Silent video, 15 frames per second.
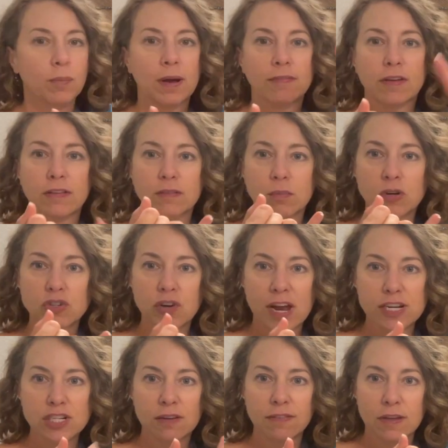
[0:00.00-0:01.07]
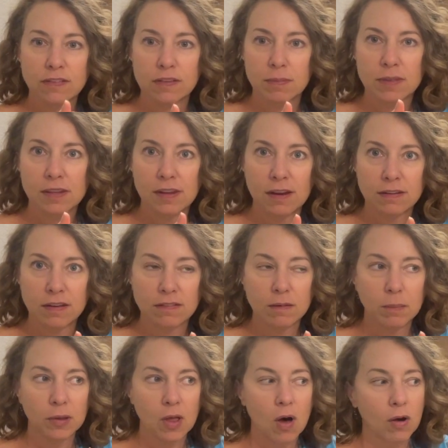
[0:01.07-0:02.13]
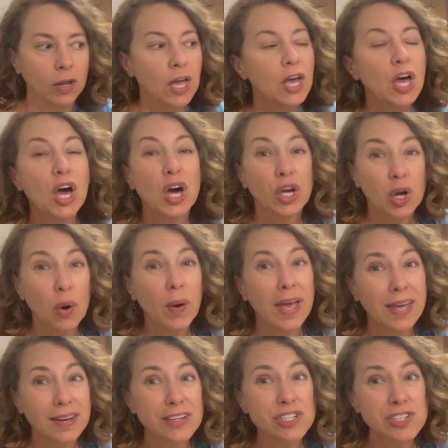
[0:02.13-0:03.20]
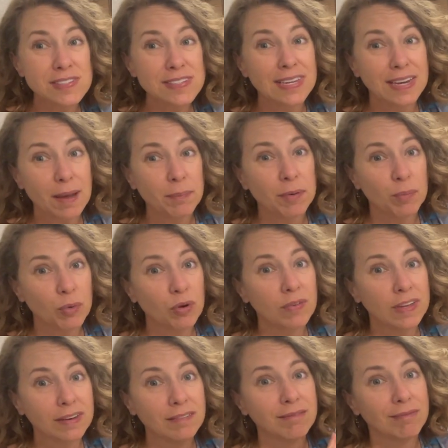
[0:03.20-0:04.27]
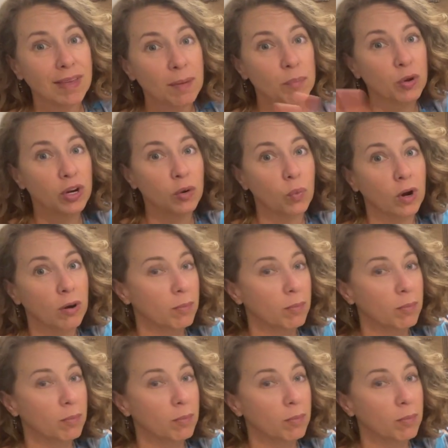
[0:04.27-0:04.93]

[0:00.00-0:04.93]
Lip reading: I found some more trash. I found something that doesn't belong. Go ahead and just get up and move it and put it where it